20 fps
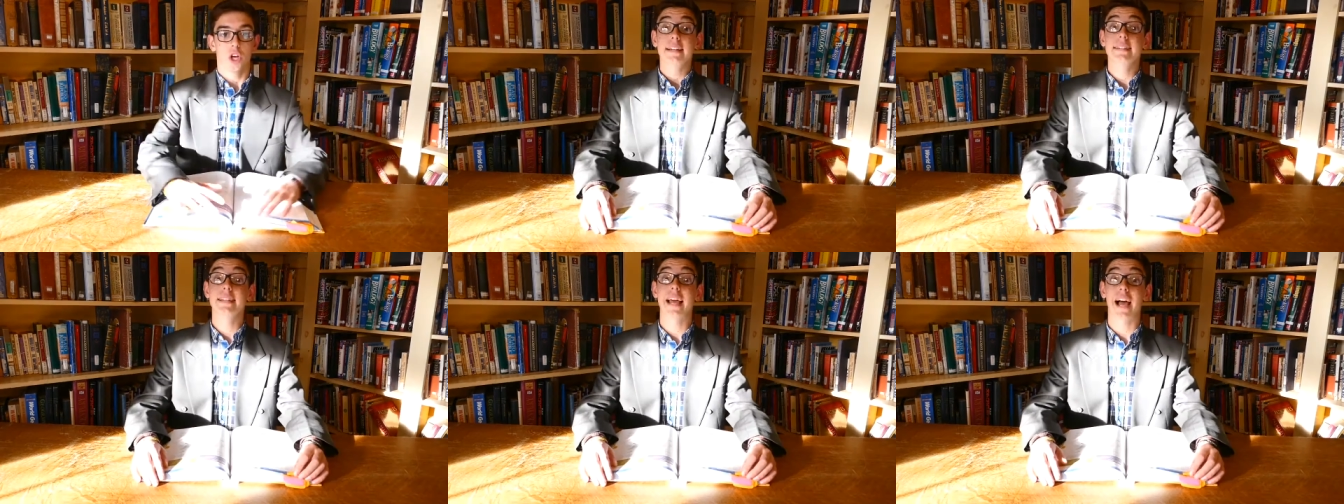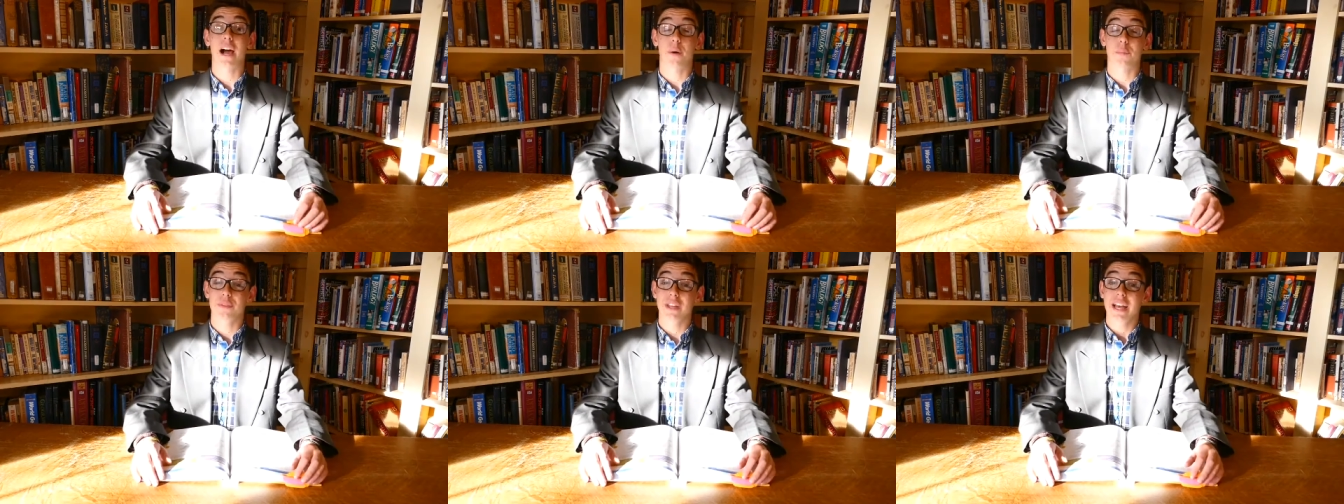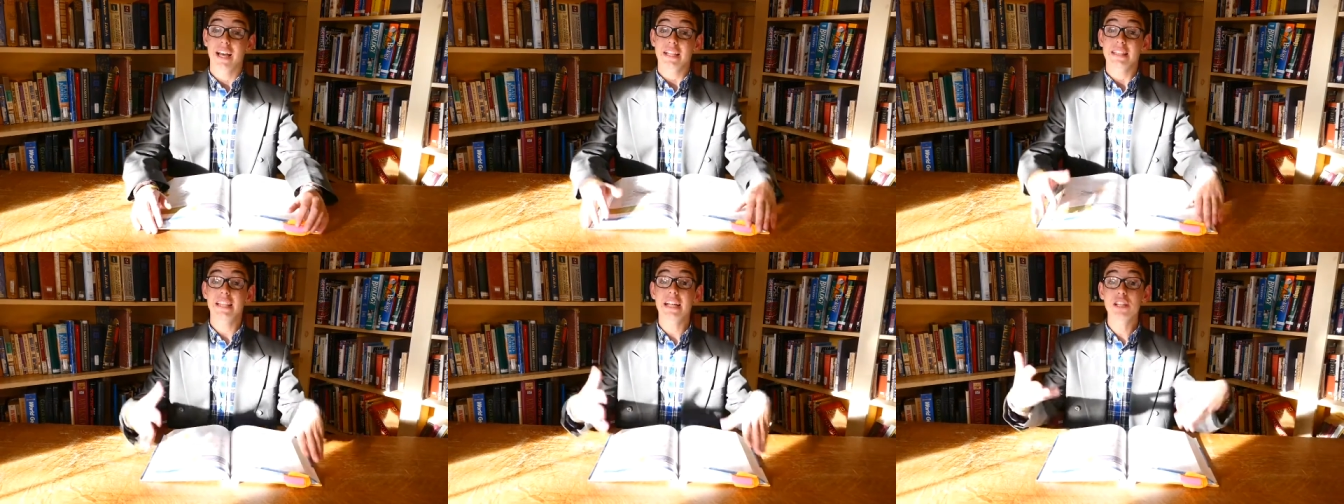Now,
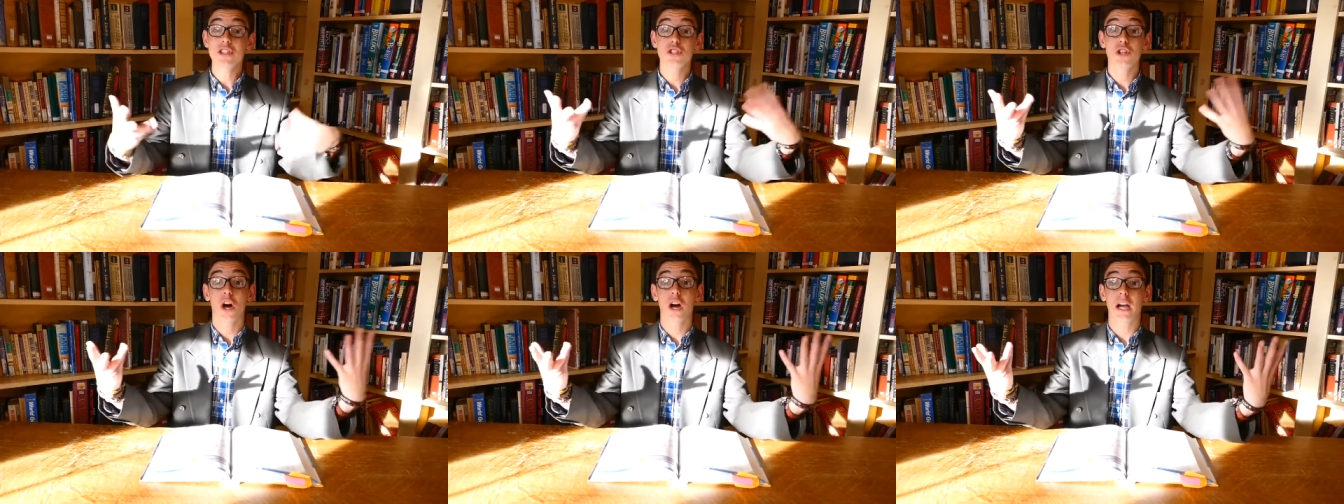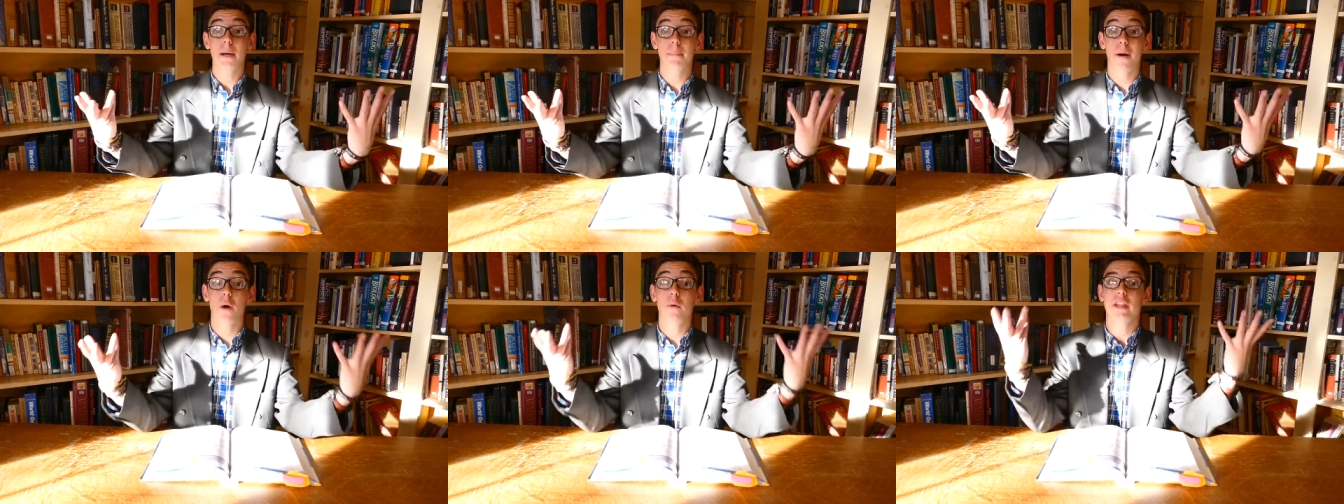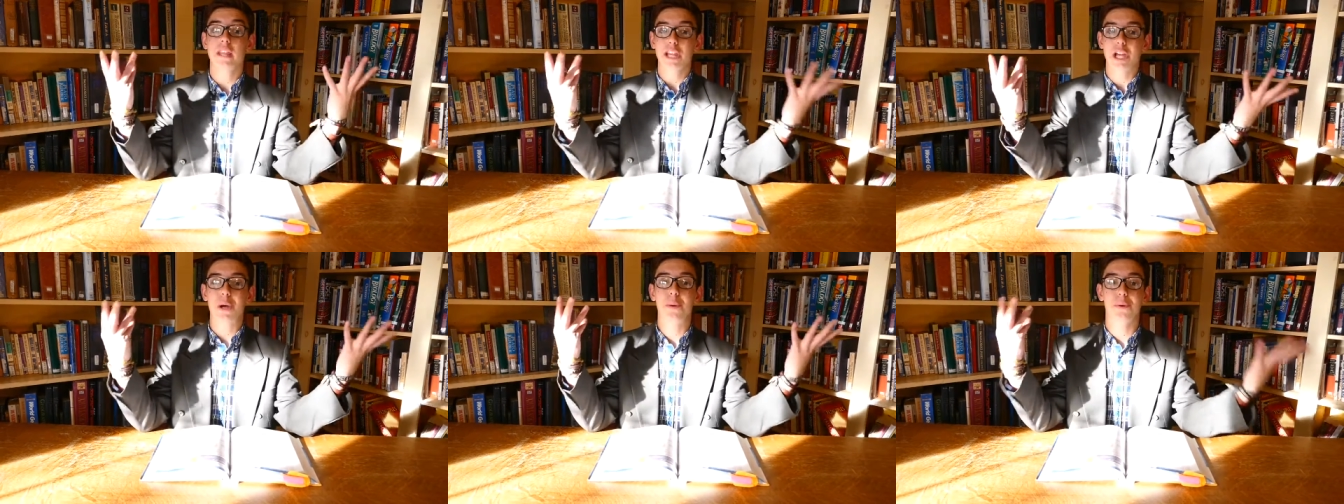let's talk
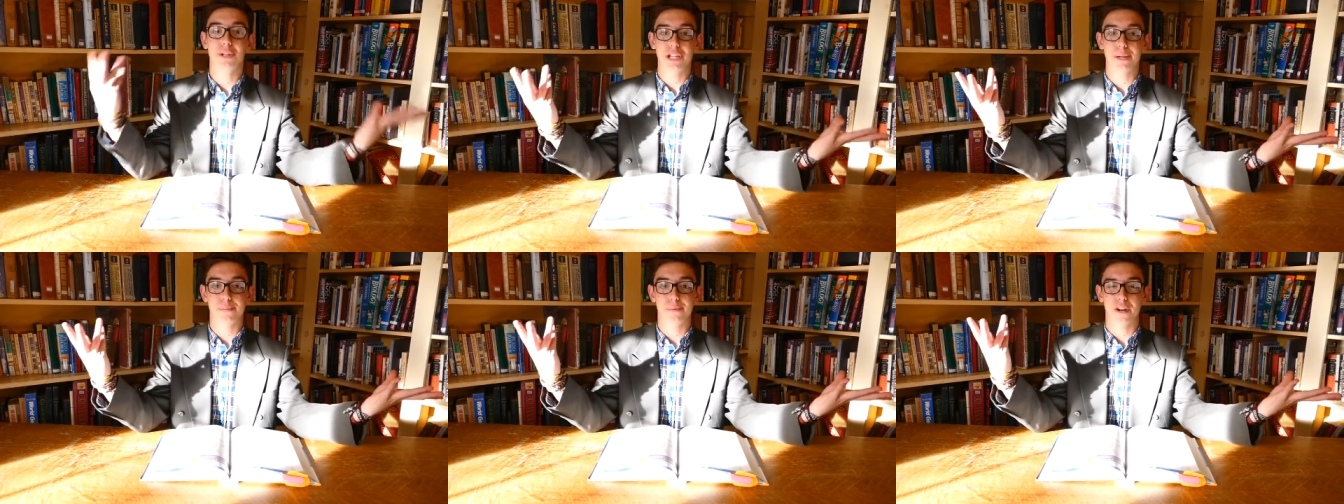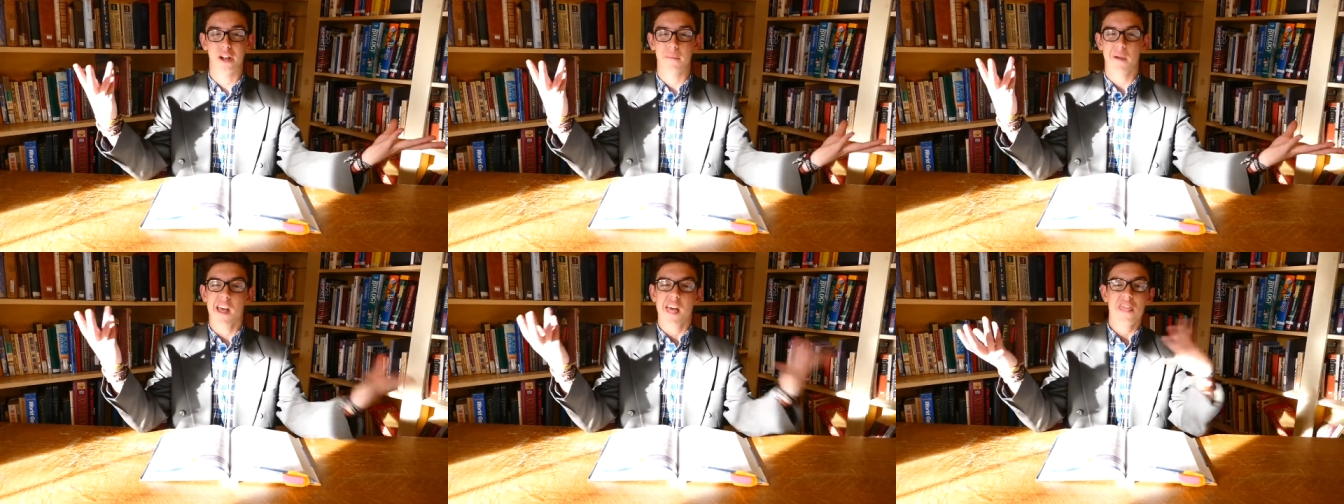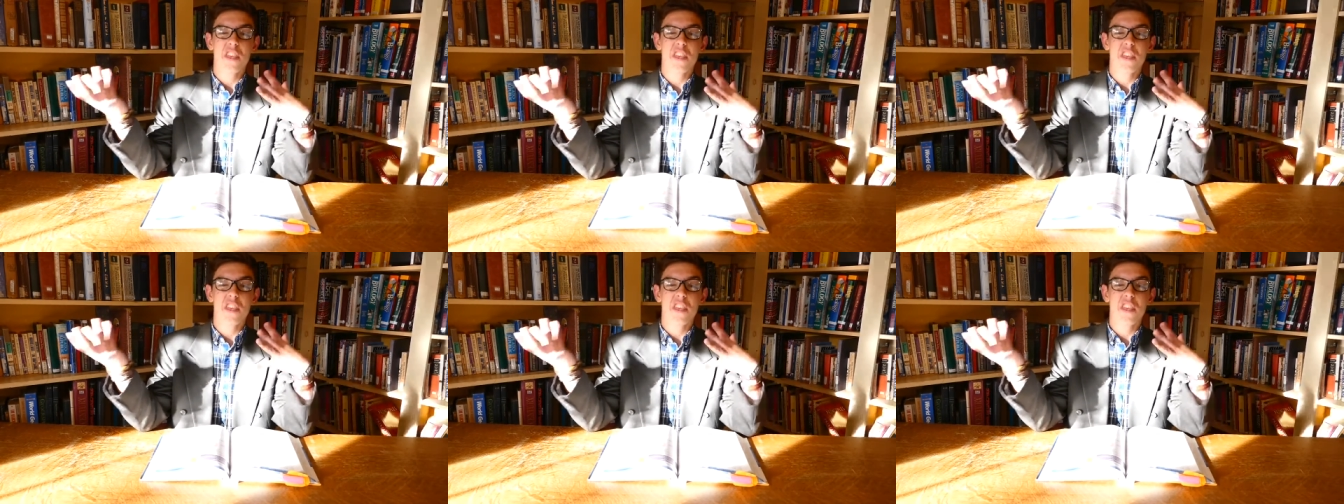about equilibrium.